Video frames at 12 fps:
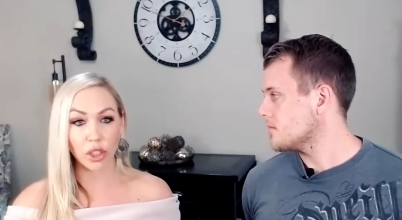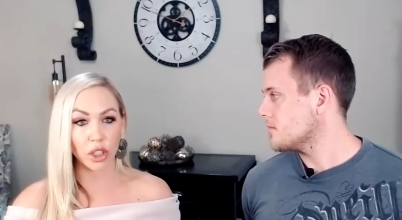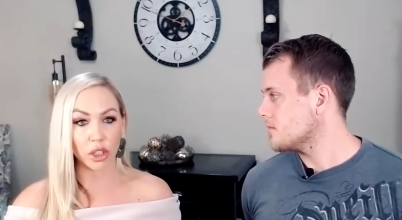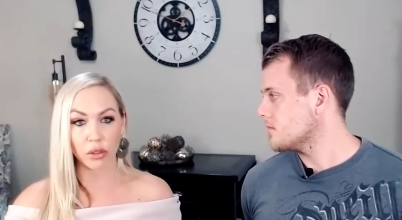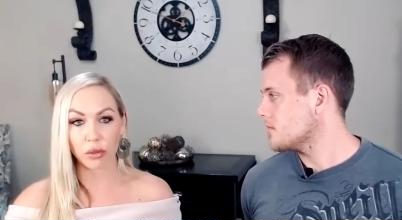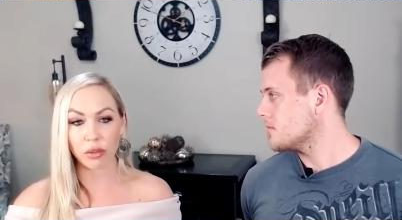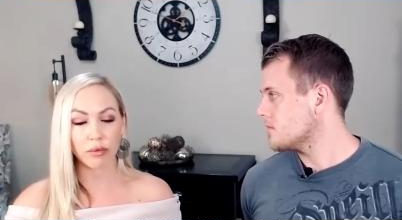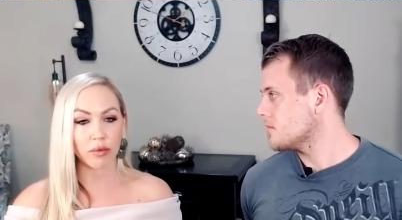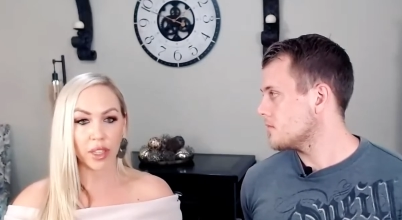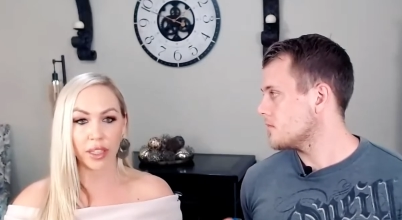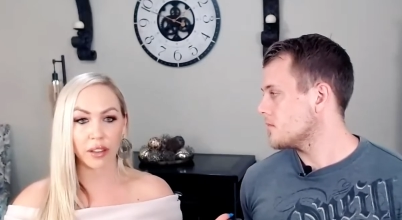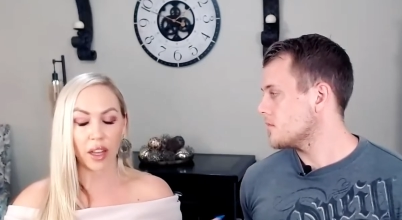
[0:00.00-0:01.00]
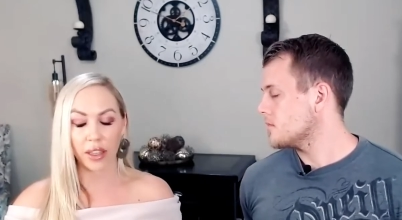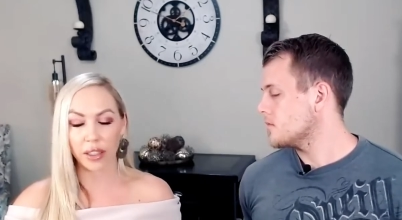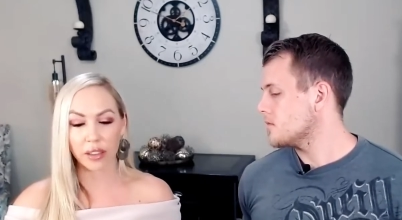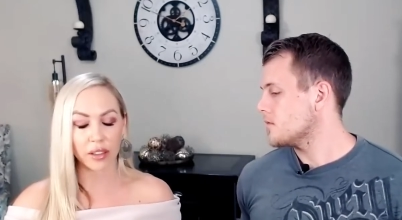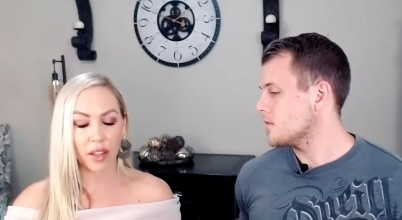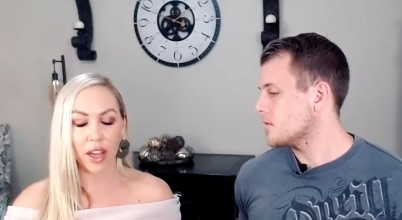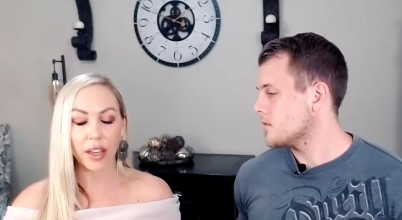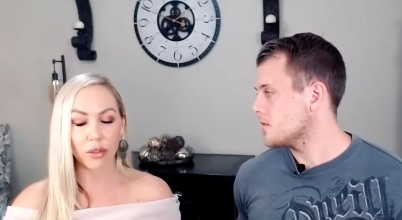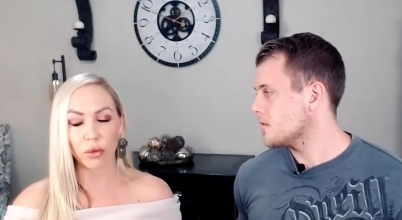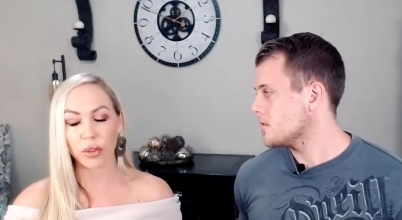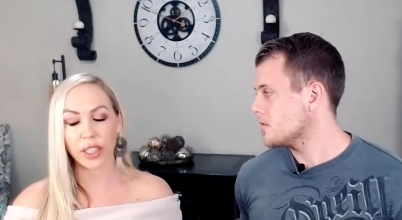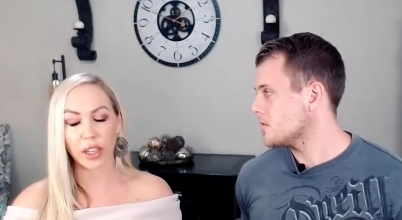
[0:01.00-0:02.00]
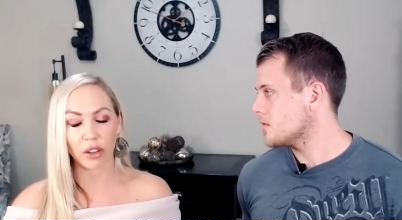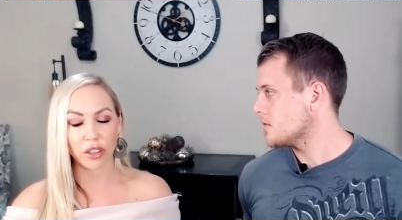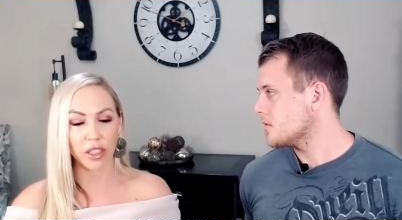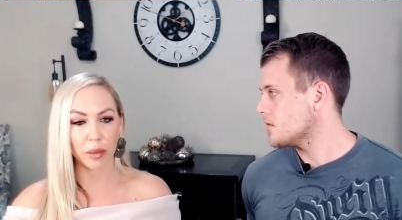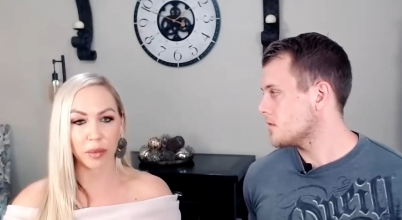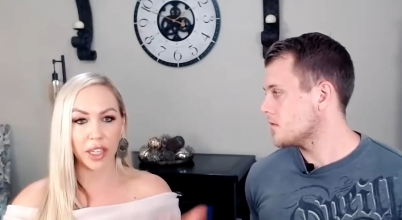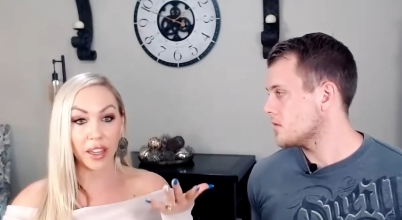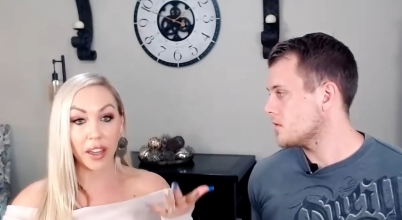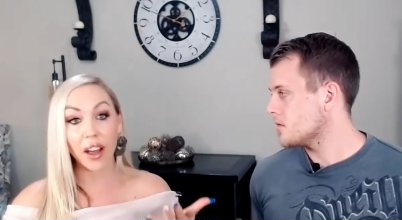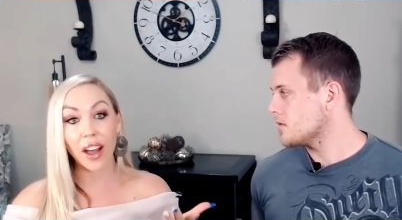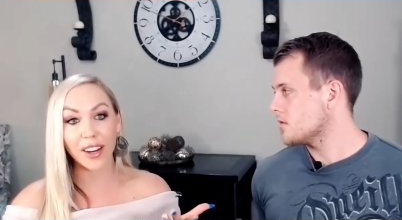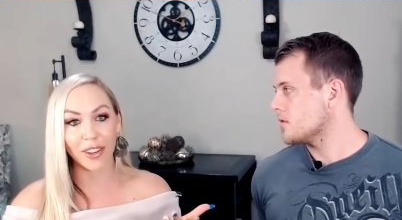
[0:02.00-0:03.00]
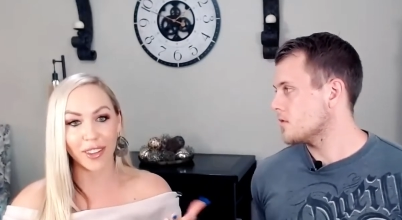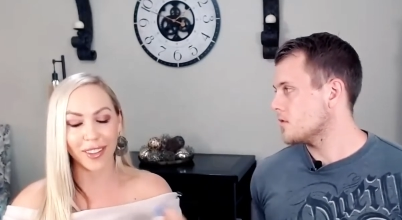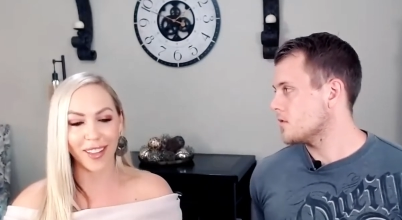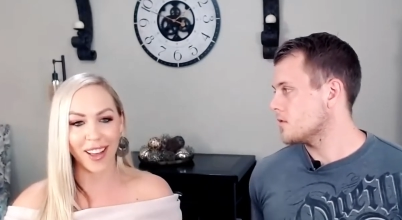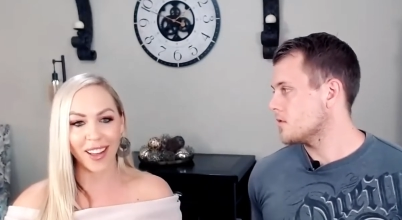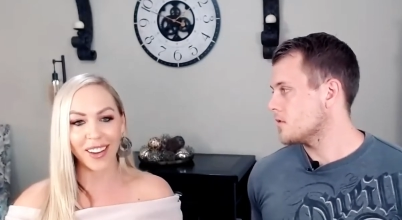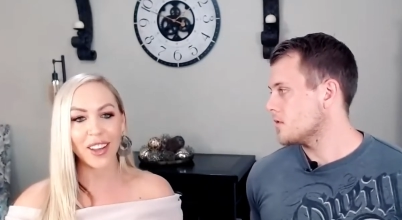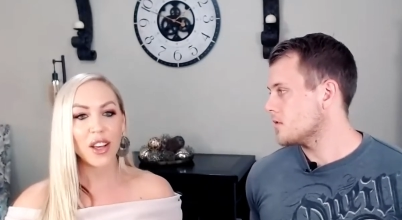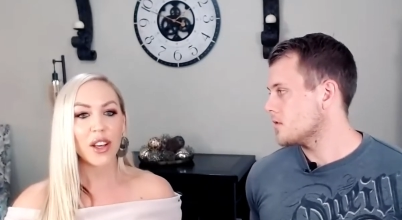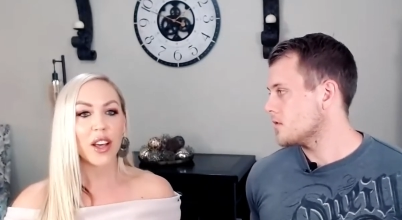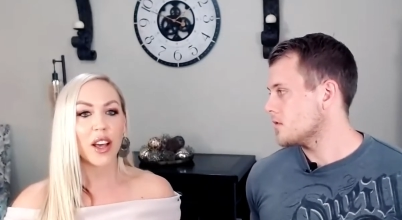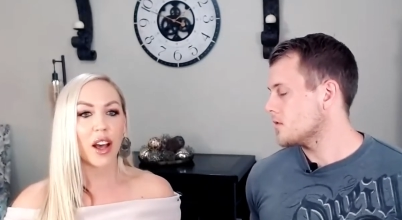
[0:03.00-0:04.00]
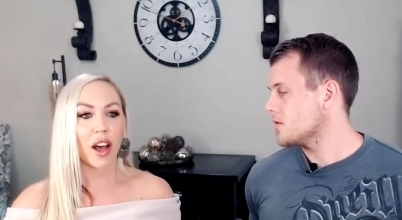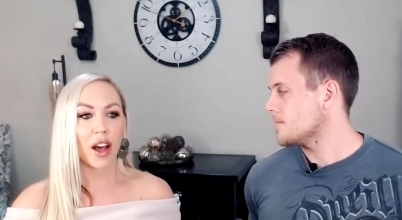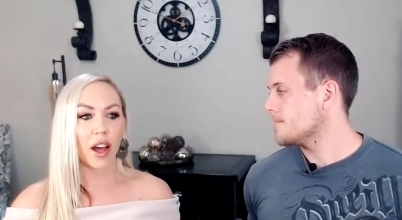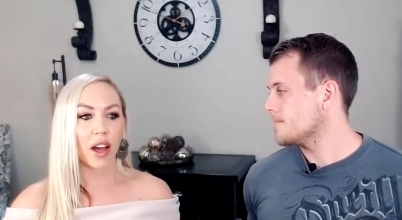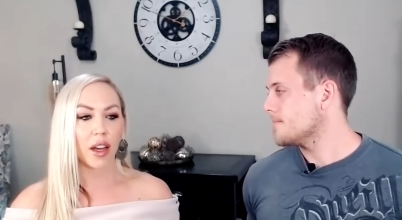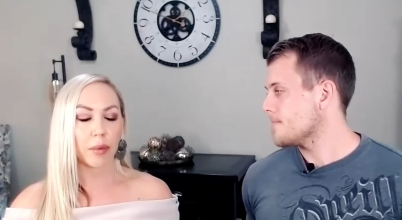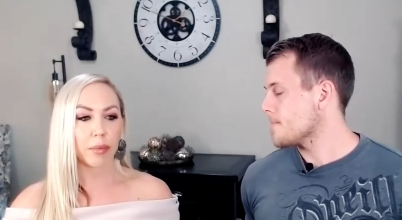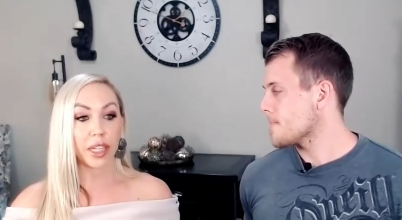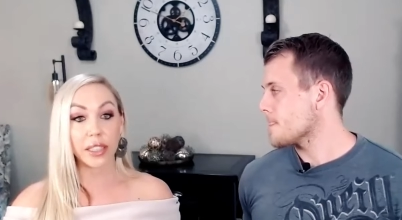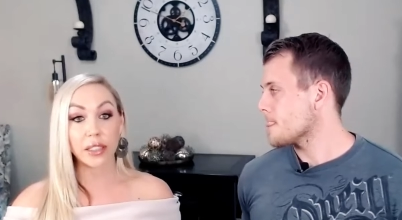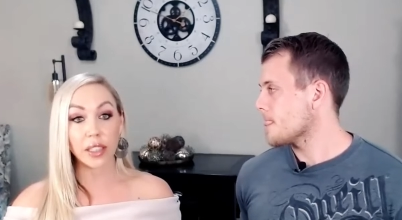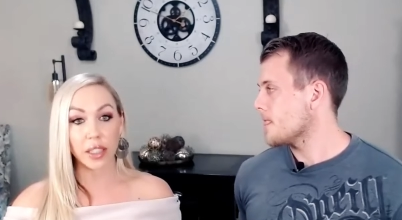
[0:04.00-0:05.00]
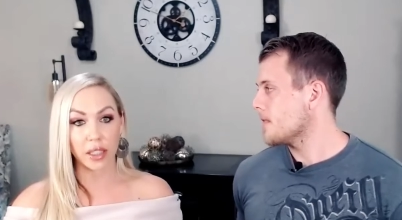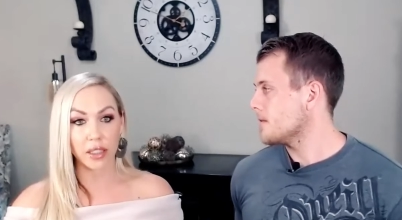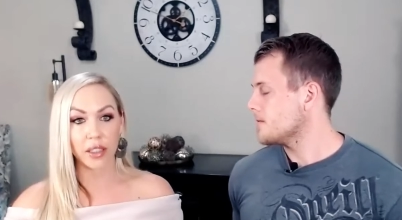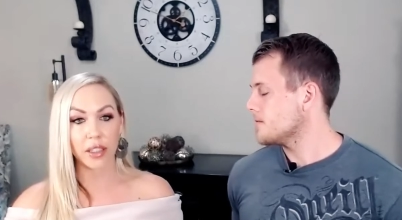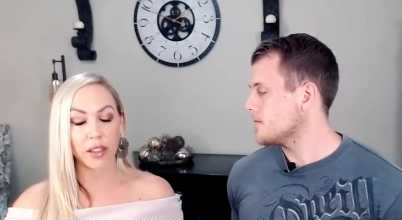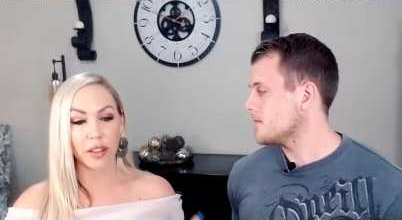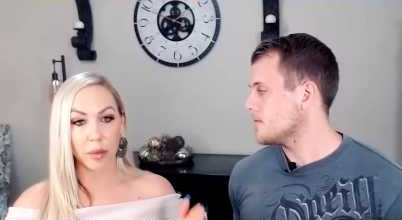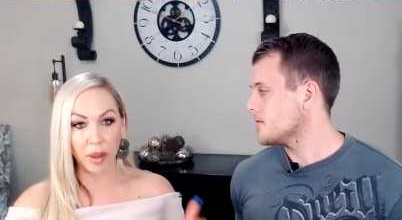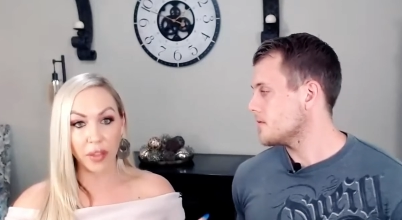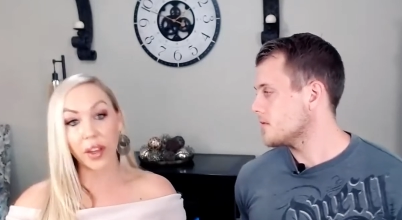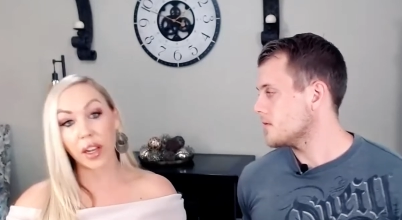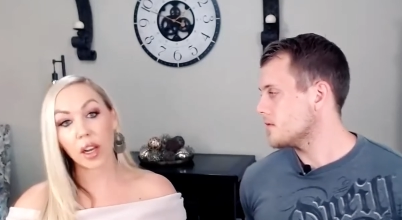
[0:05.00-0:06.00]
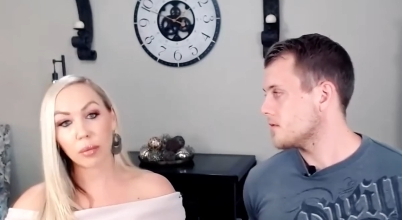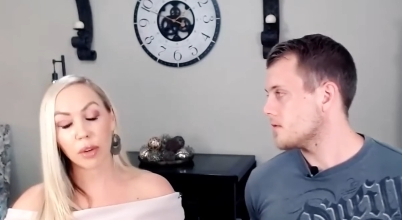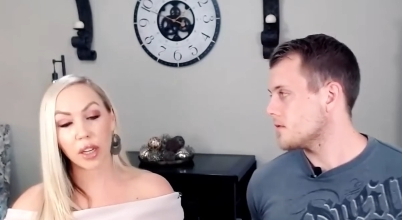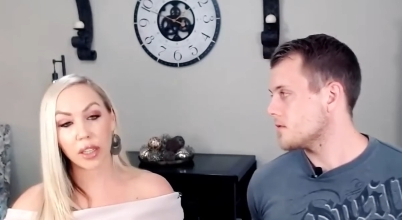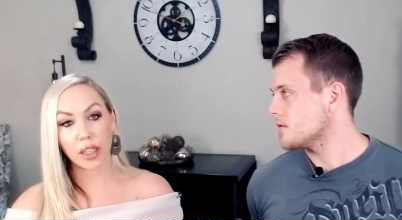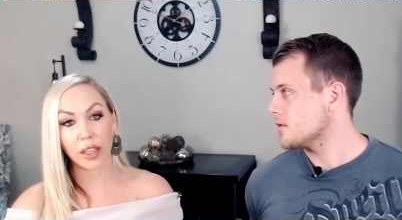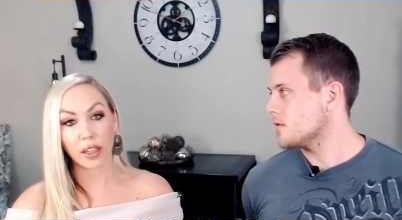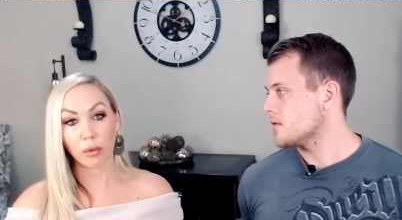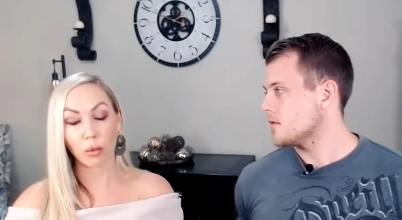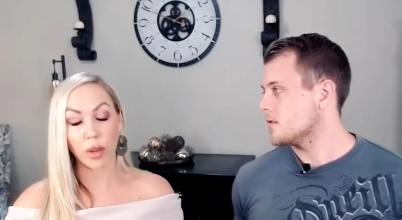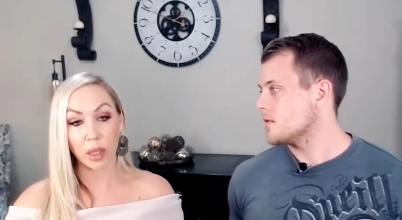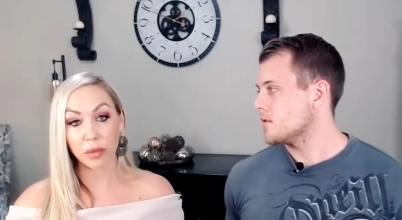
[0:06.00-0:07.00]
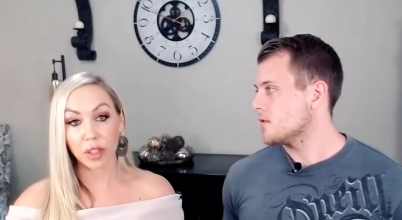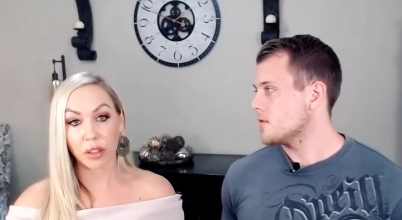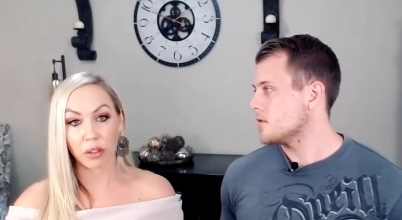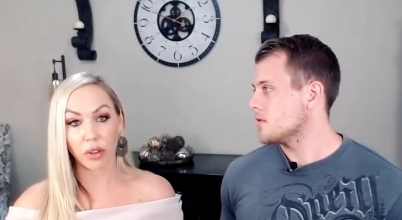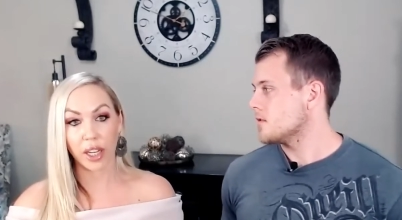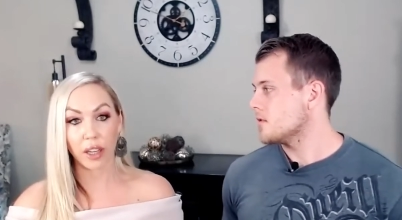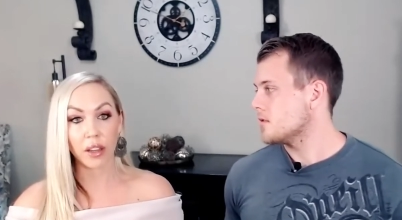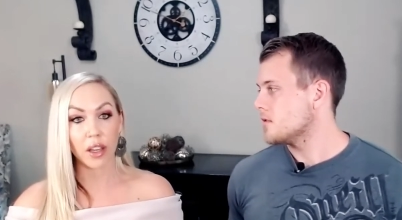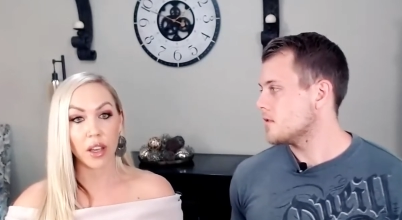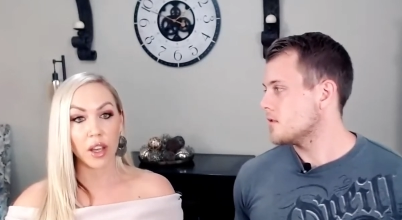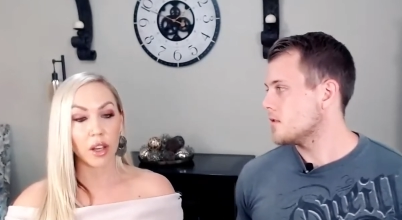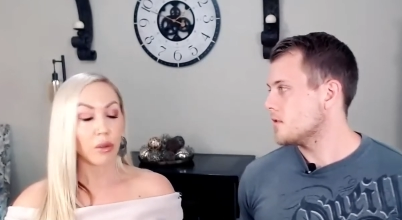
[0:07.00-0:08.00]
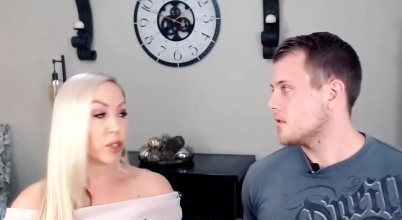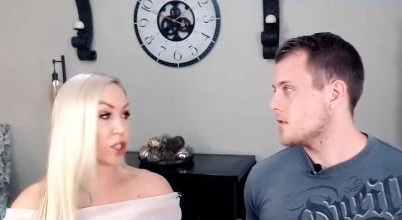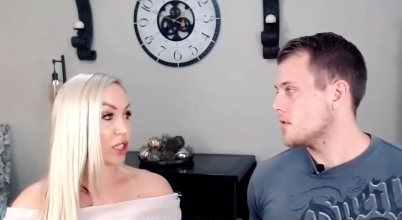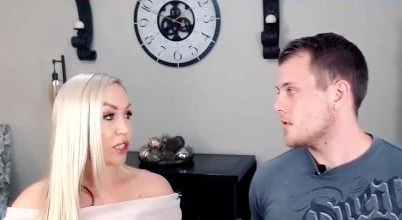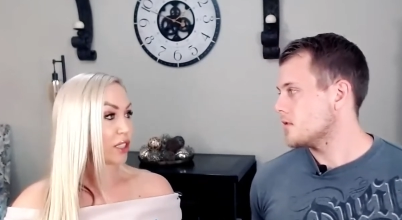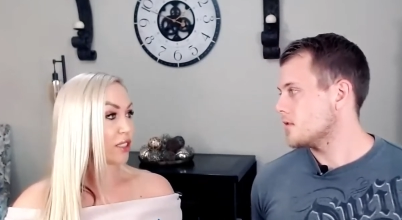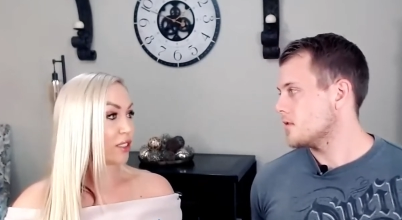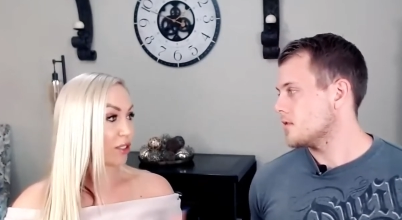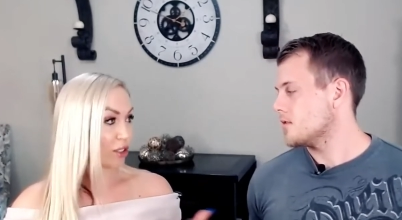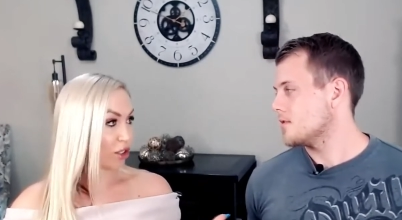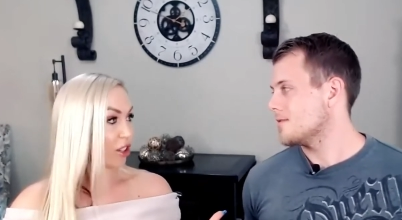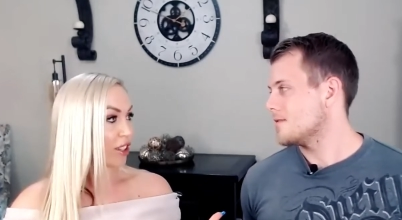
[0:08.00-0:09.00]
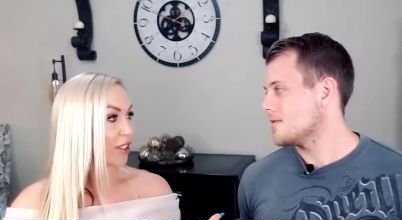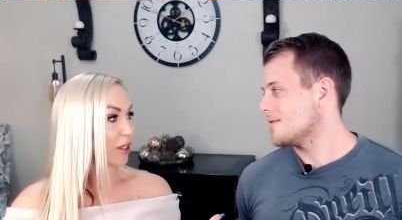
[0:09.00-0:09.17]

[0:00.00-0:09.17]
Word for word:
Speaker 1: two. Like I, I have a really hard time getting it higher than that. Uh, but I did the month I got pregnant, it went up to three, which is good